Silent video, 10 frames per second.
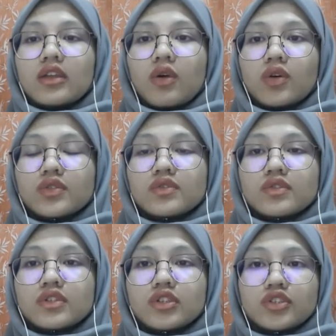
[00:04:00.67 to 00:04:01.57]

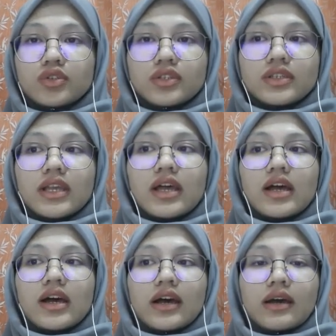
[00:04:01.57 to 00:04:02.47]
constitute
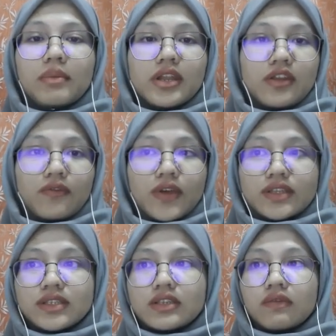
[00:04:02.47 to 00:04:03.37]
a
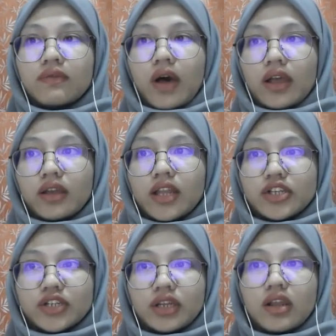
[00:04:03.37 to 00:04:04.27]
manifest
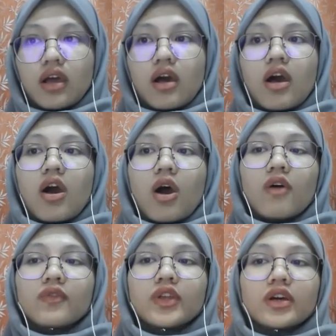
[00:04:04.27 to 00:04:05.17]
violation
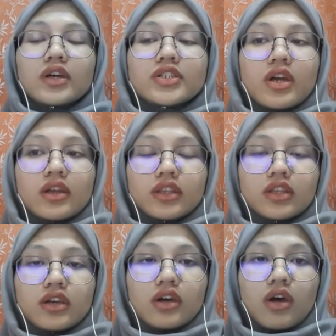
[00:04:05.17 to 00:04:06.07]
of the
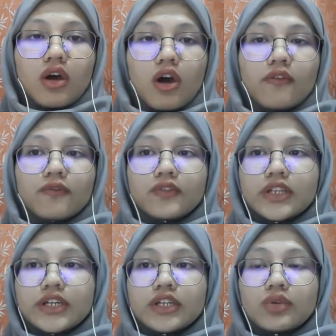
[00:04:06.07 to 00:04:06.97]
Charter of
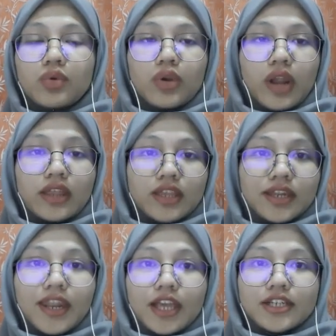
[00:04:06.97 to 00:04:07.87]
the
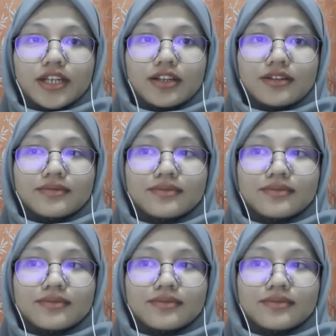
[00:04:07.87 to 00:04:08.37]
United Nations.